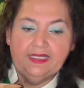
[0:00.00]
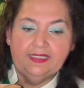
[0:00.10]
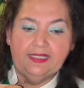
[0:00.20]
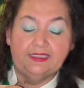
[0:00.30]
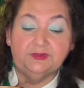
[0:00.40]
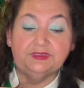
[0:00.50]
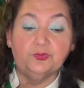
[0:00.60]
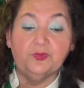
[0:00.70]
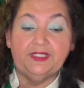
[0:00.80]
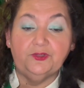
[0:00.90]
Yeah, so it's a
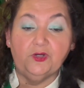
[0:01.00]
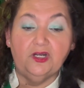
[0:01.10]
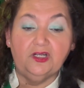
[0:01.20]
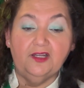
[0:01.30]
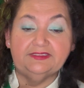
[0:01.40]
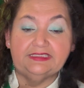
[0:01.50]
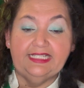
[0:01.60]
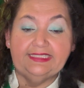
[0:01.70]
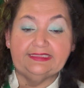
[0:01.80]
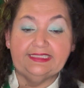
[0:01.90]
Reed Krakoff
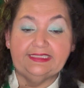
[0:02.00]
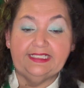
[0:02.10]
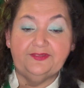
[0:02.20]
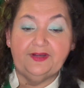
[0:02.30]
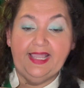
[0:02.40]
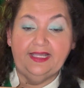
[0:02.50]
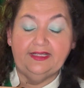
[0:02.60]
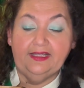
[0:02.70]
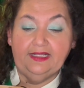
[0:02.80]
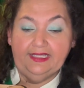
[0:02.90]
snakeskin
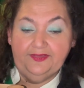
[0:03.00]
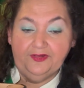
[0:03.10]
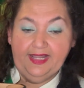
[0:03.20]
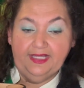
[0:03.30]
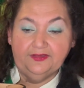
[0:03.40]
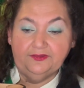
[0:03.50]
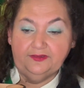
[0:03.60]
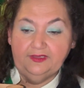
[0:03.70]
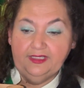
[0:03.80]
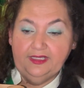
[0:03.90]
leather
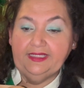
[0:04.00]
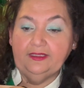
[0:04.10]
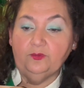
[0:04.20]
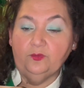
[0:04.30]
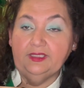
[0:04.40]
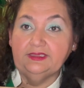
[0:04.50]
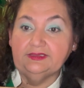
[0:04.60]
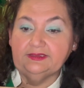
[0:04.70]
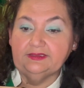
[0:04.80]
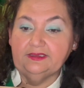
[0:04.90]
handle. It
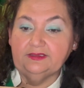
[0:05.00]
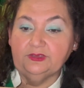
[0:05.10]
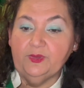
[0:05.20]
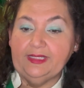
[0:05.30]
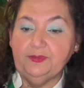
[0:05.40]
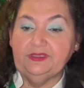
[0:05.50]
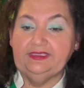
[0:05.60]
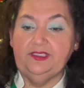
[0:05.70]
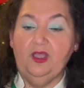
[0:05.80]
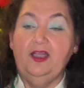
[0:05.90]
was
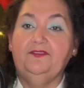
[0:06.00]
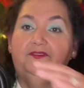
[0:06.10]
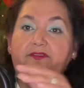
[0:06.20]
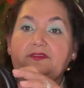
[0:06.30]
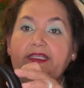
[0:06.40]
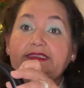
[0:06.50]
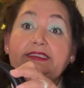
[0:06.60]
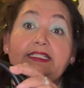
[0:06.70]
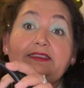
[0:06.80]
20% off. It said the